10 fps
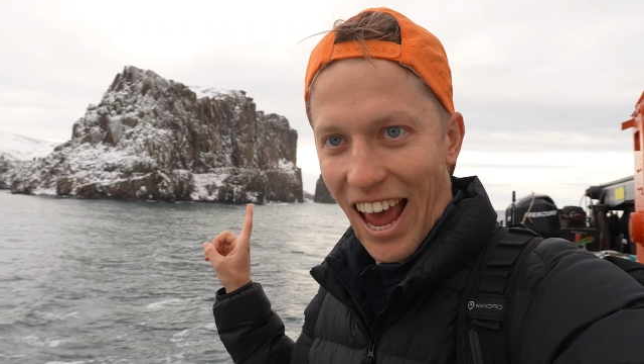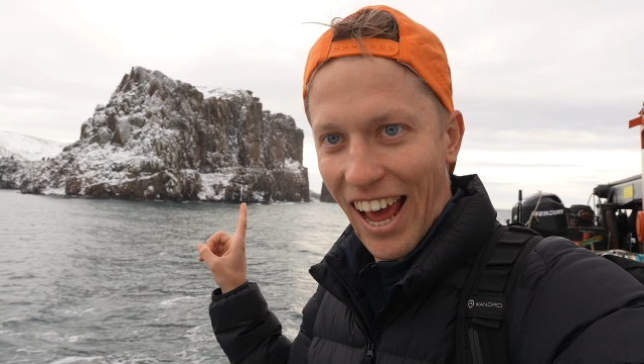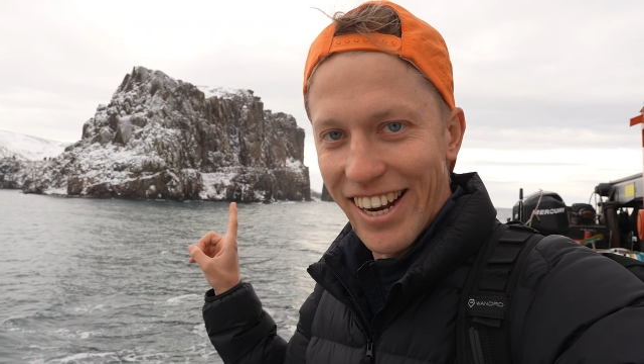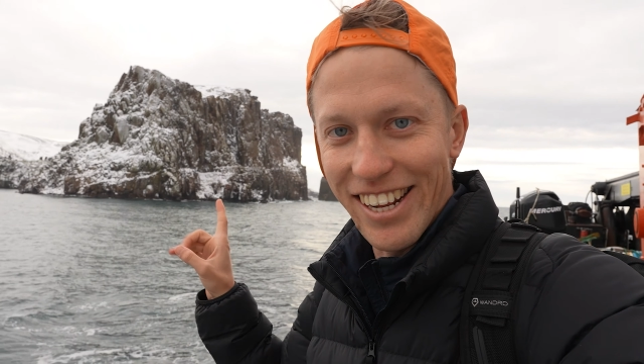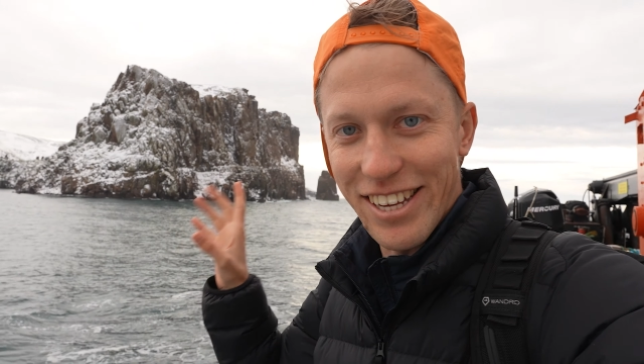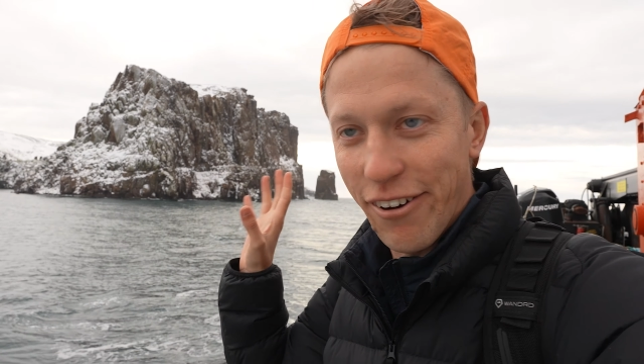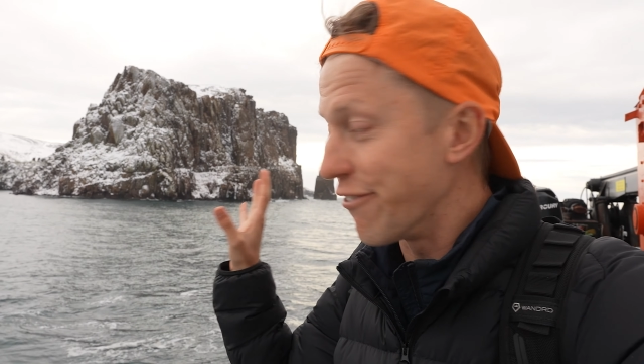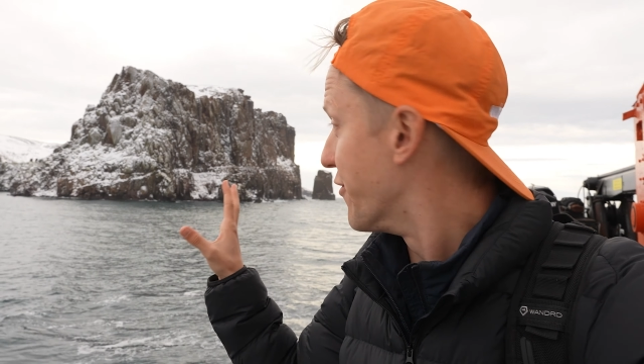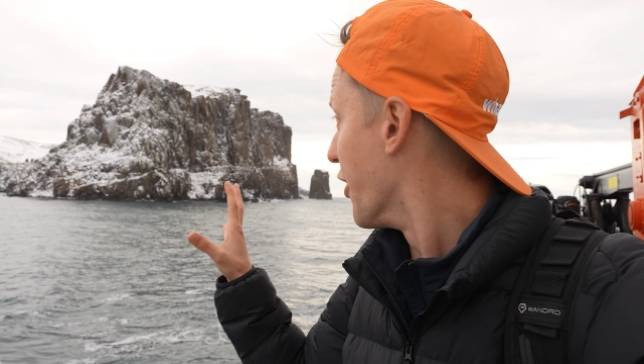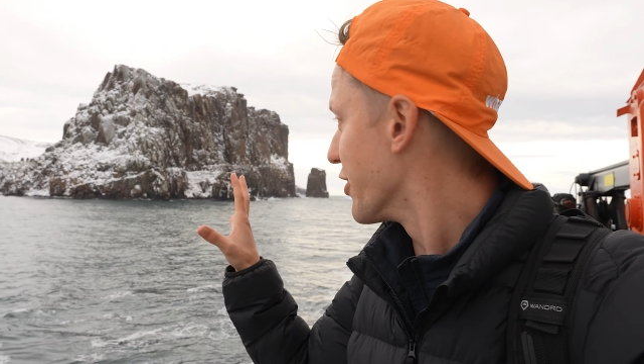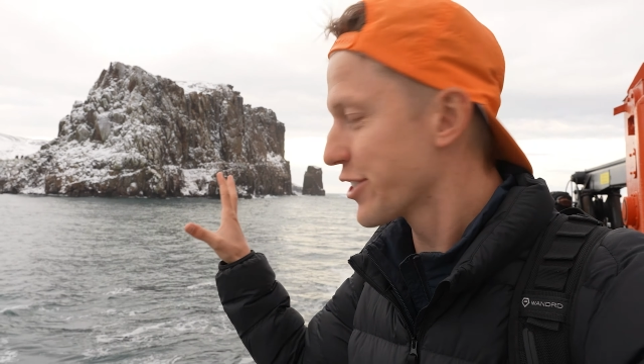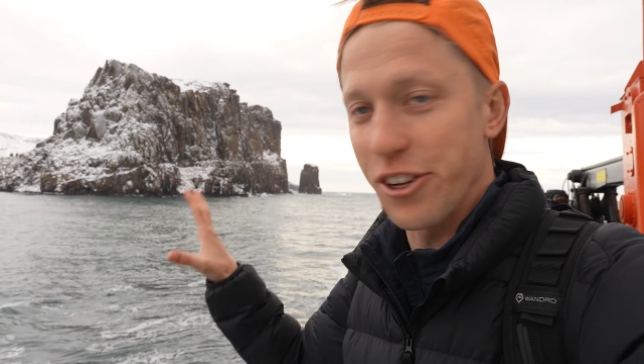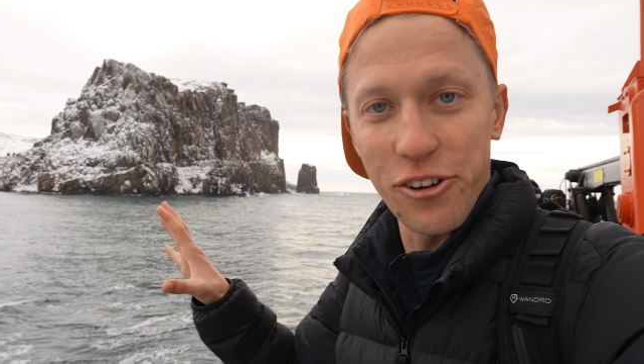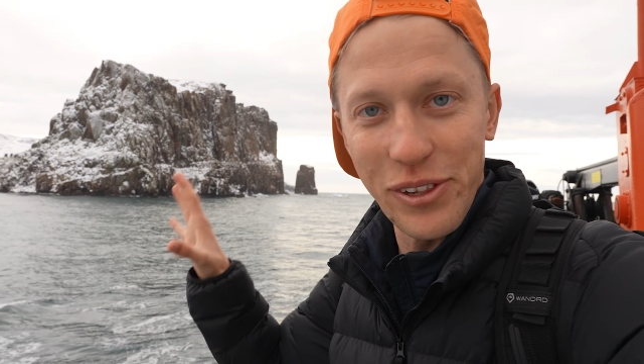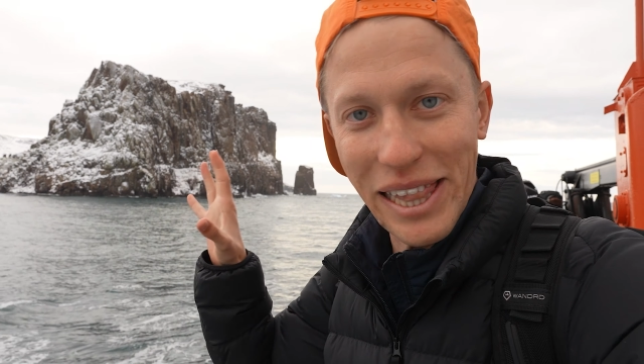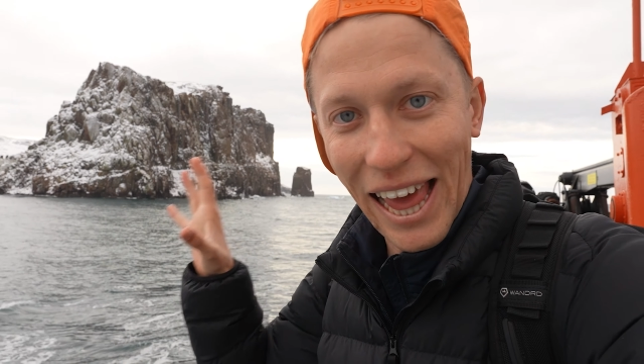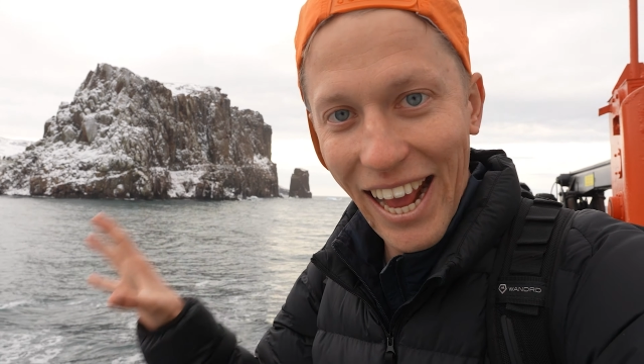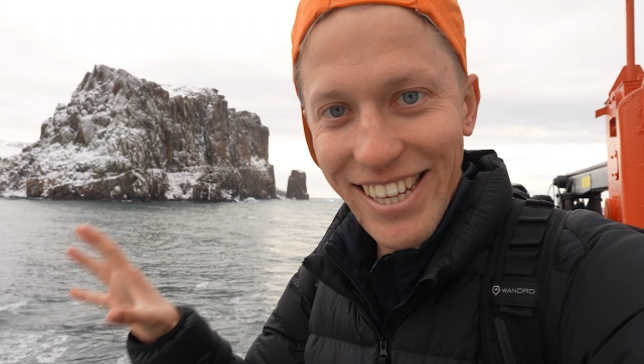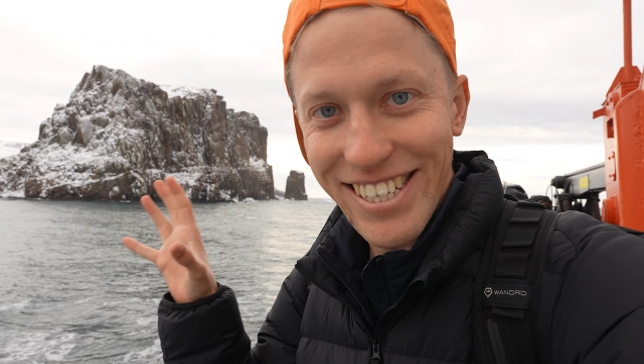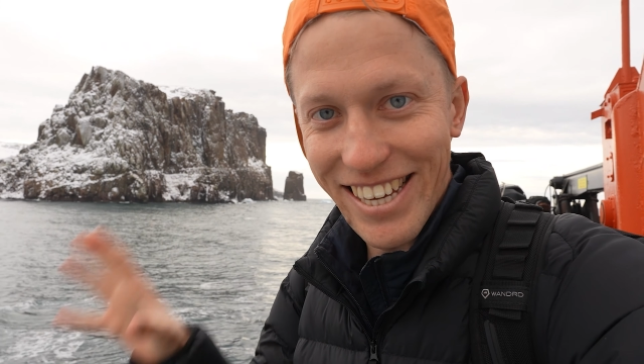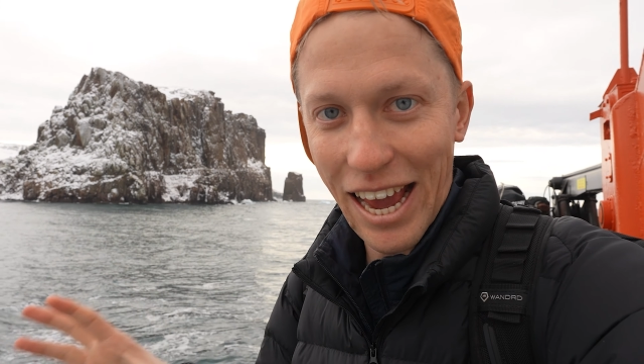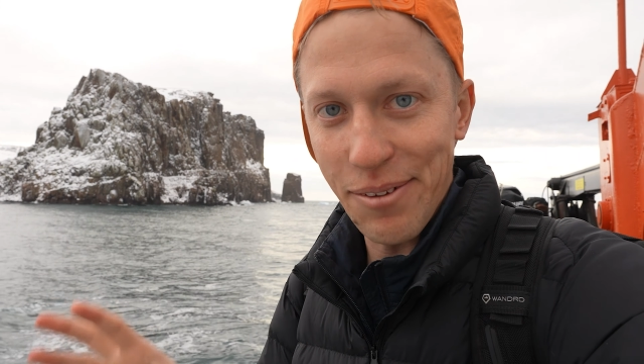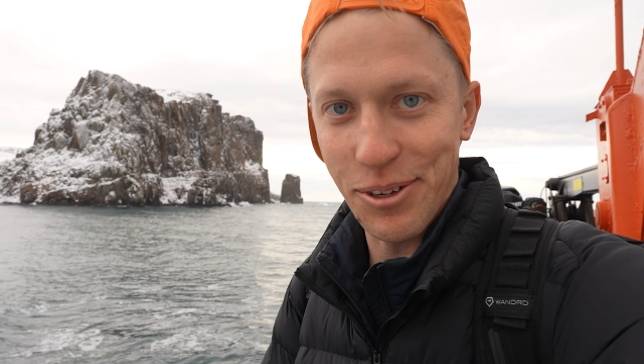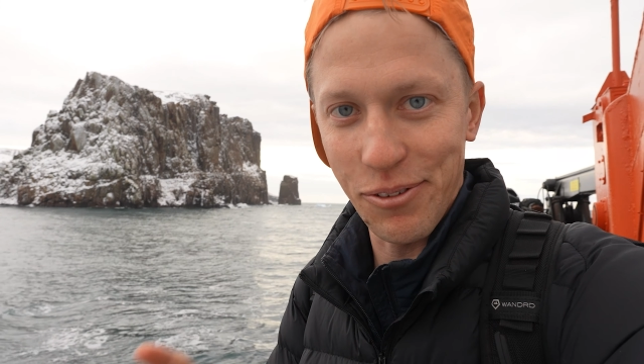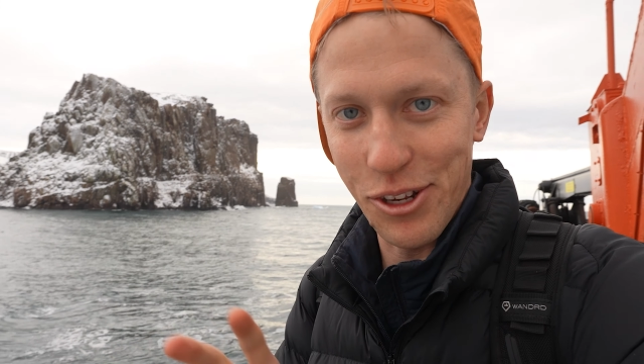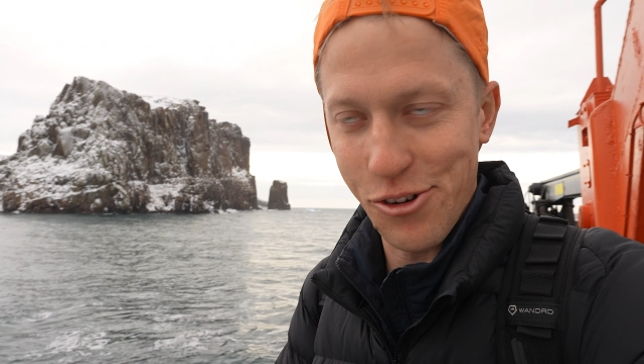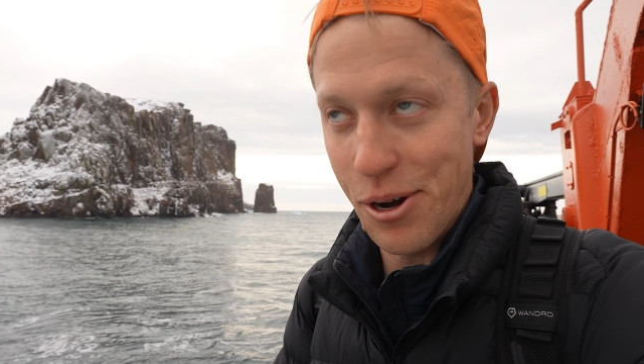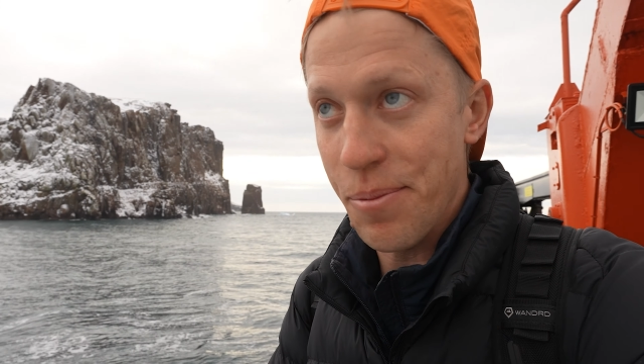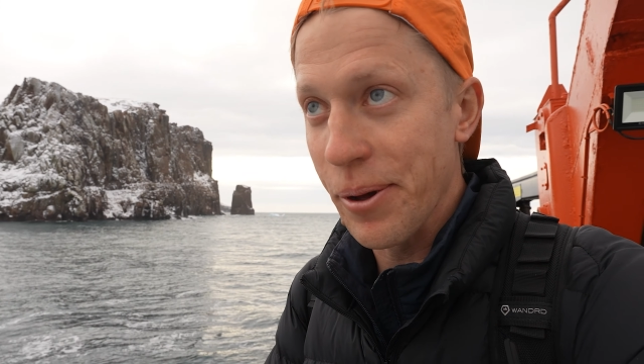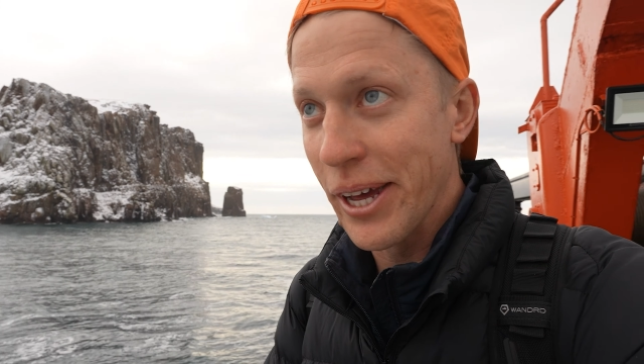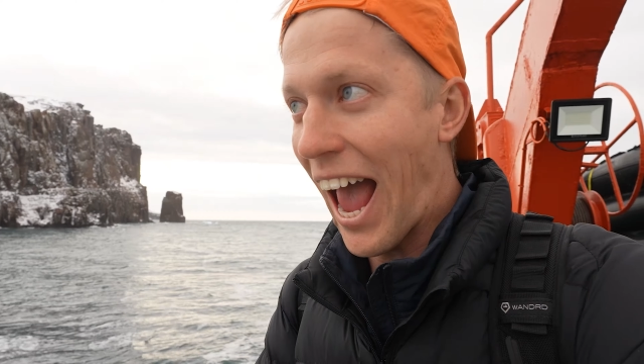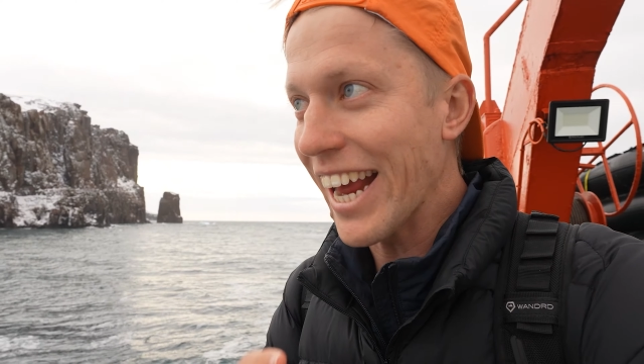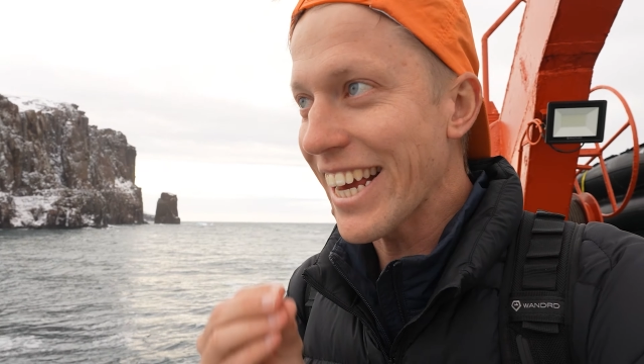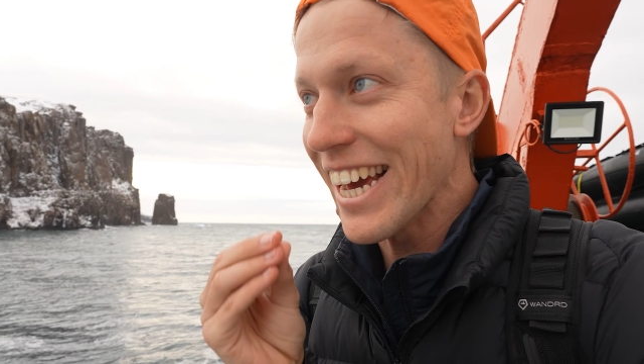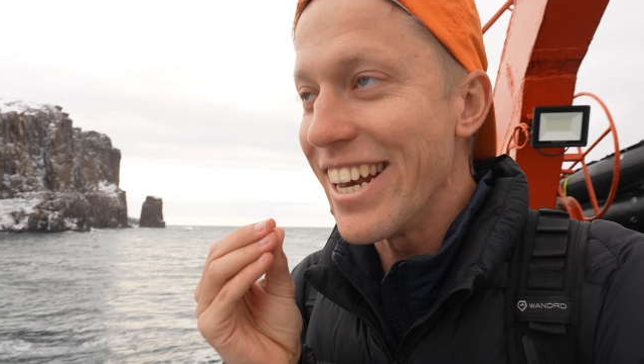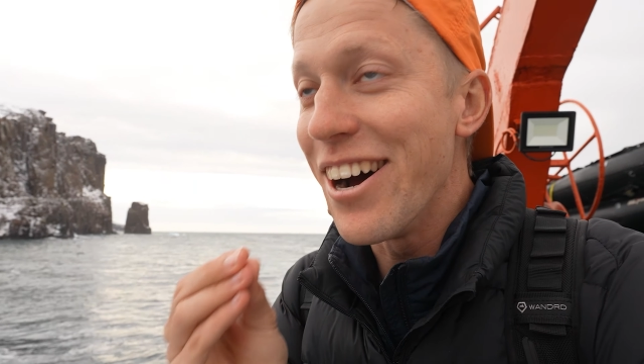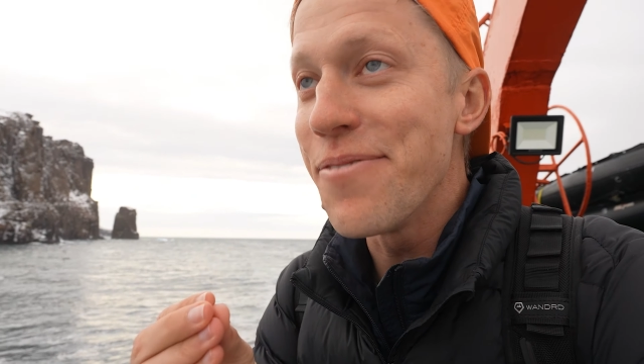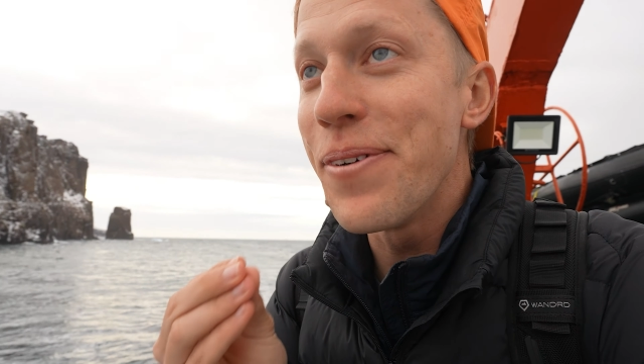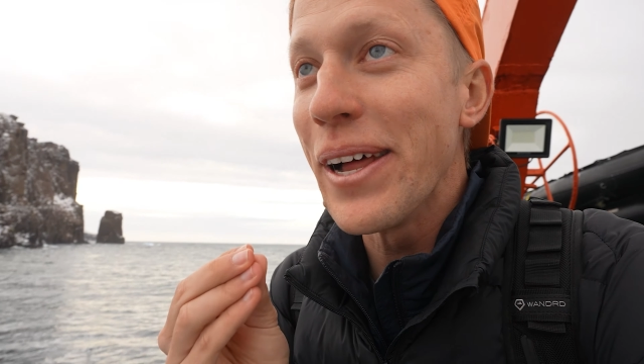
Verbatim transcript: and it's our first sort of landscapes of the trip. I cannot